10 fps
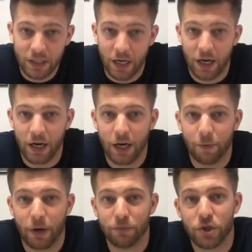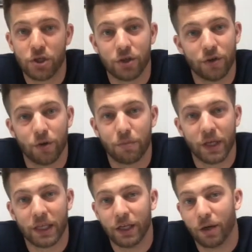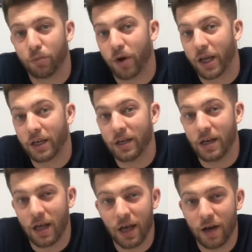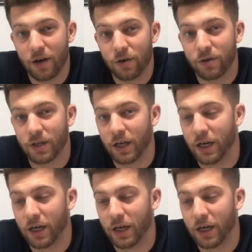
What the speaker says: I'm sure they're picking up right now.